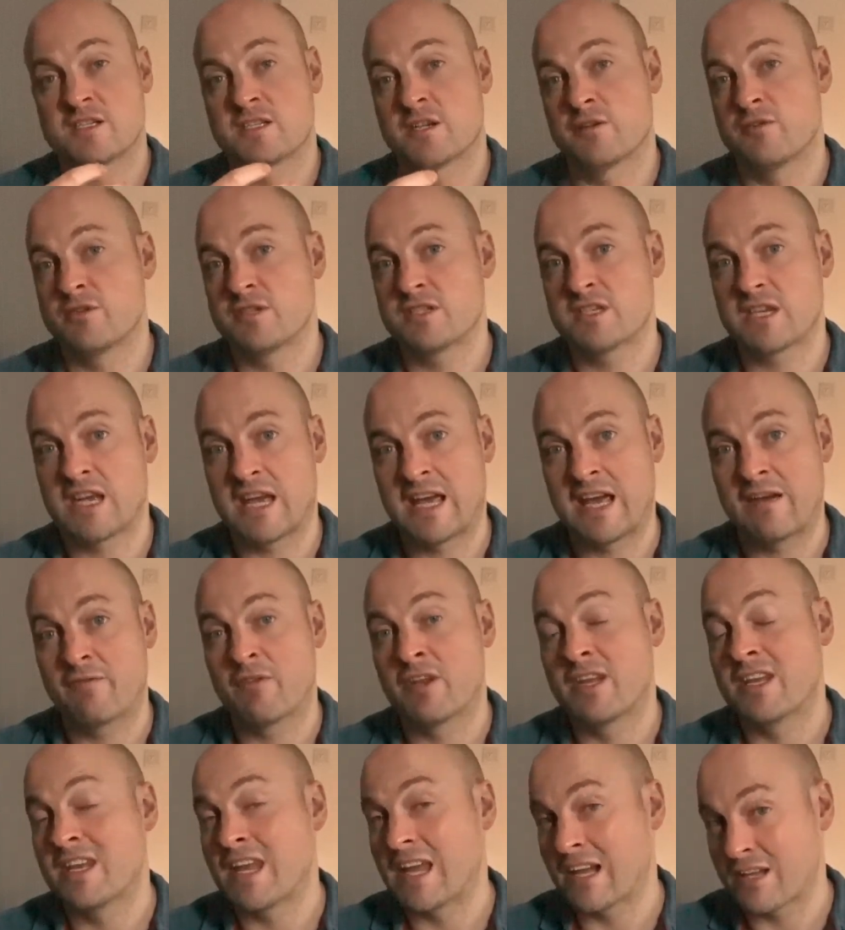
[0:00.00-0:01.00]
so scared,
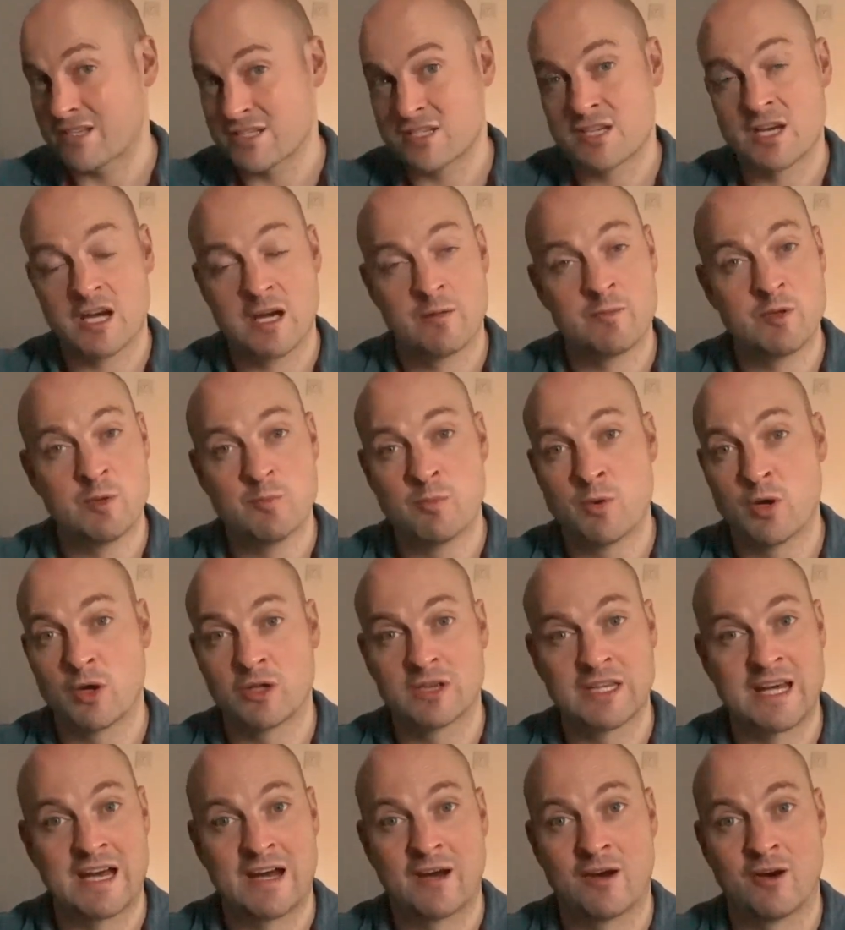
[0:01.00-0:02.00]
the next time you
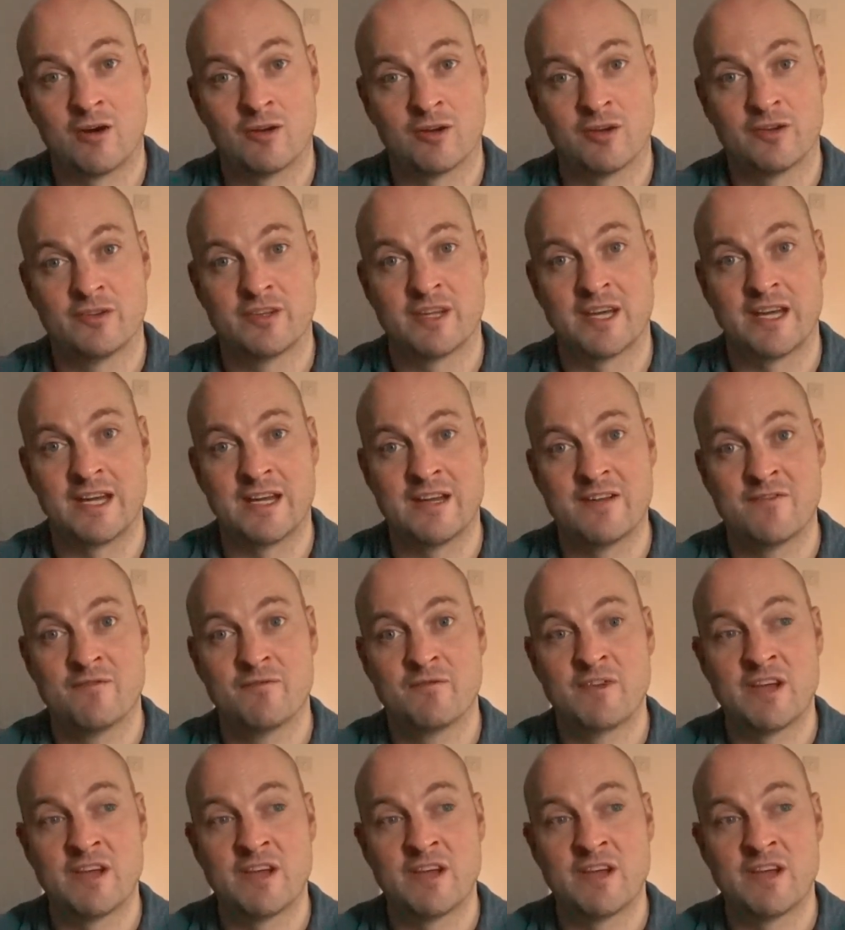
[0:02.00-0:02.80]
book that holiday,